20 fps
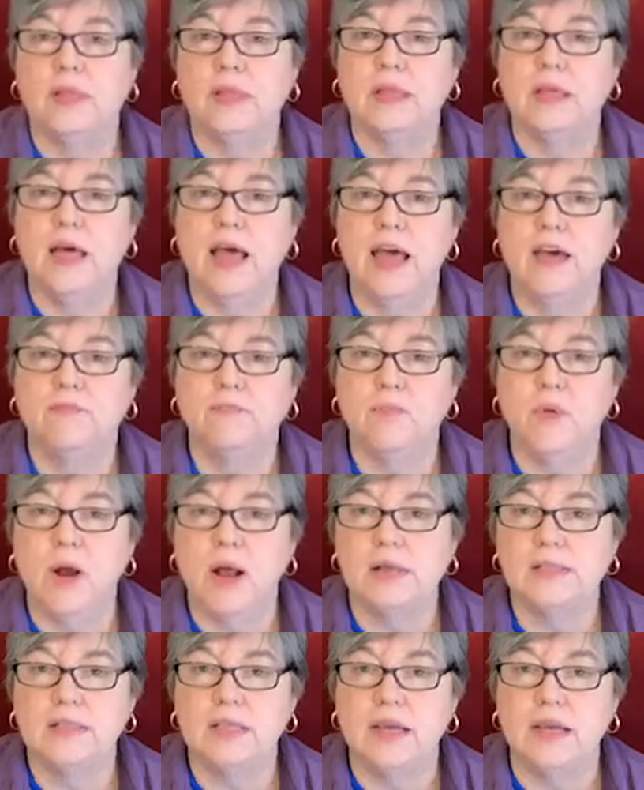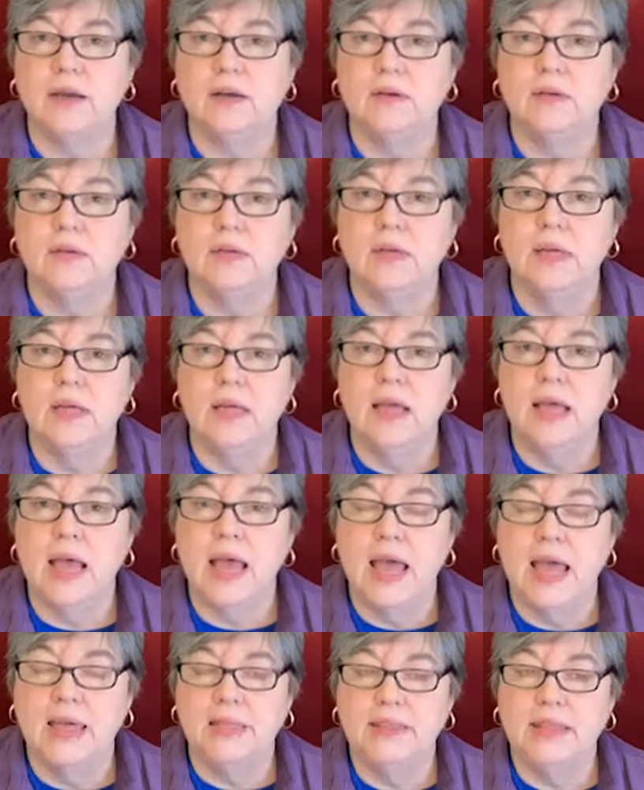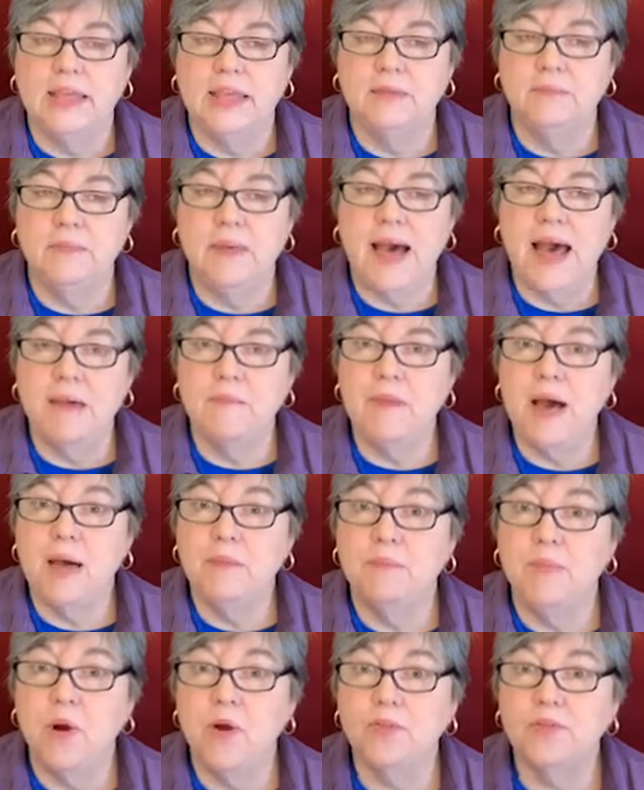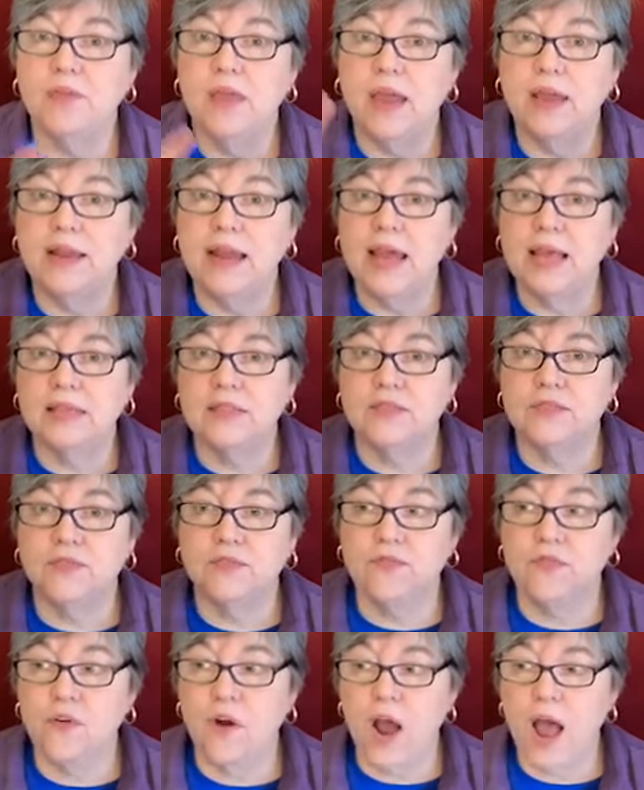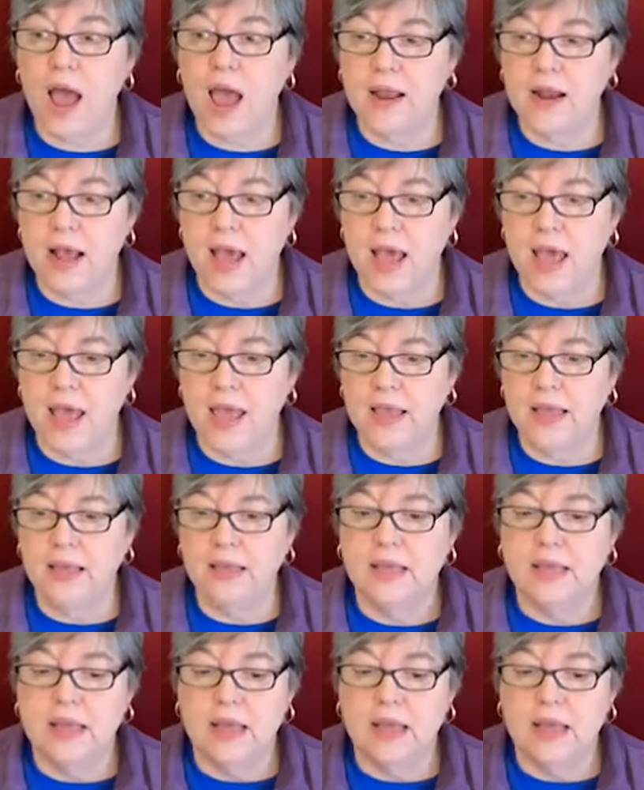the half price sale. And then by my birthday next Friday,